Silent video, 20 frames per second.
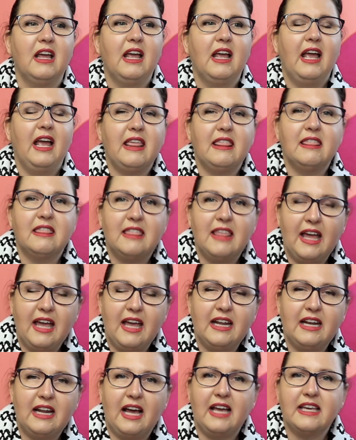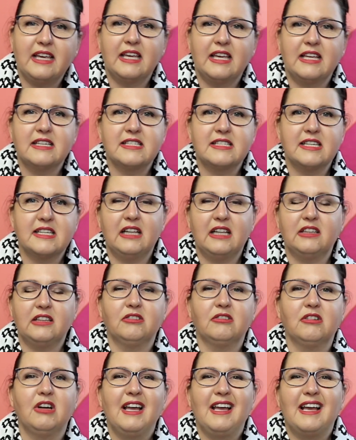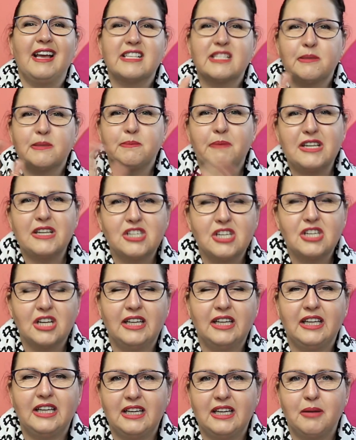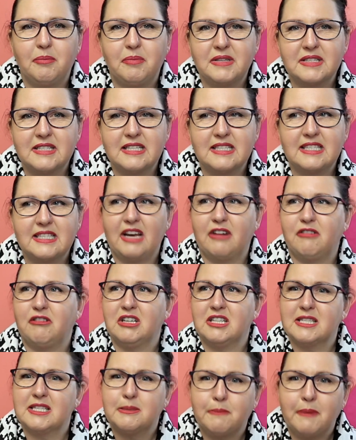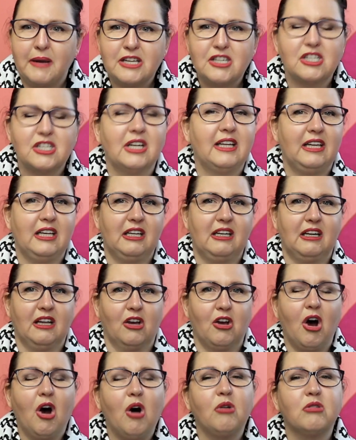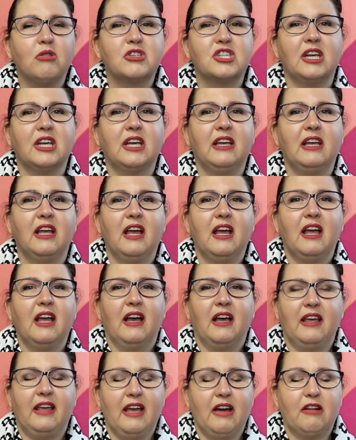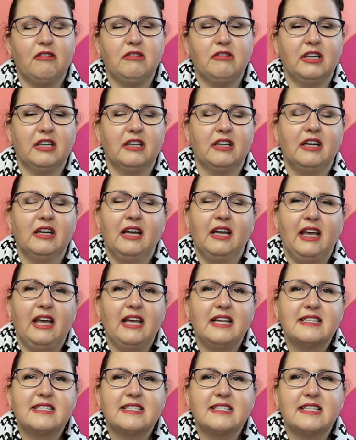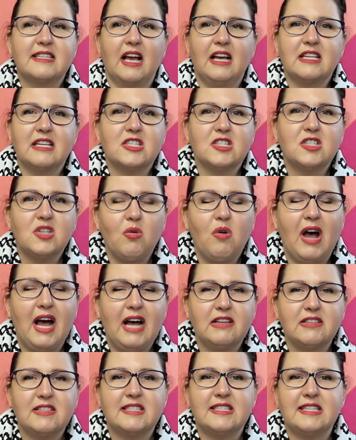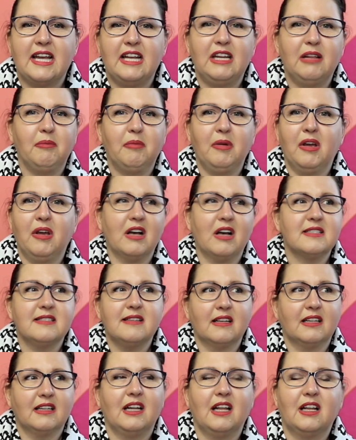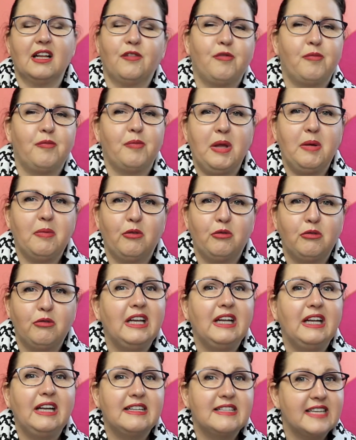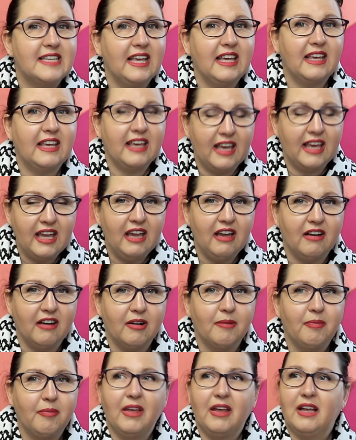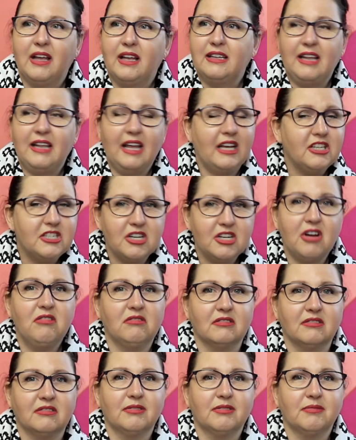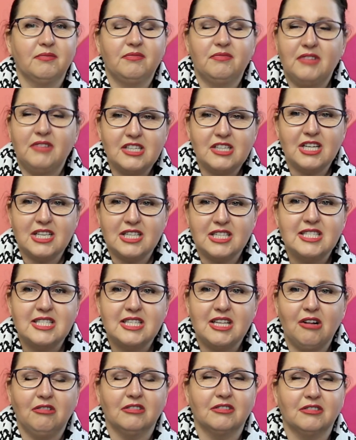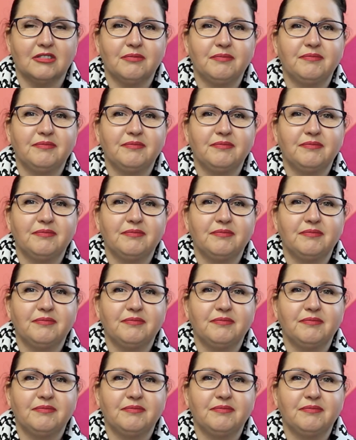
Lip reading: And then I can tell you, especially in the business area, especially in the coaching area, it's so outstanding because not a lot of people really take care. They don't. They just don't.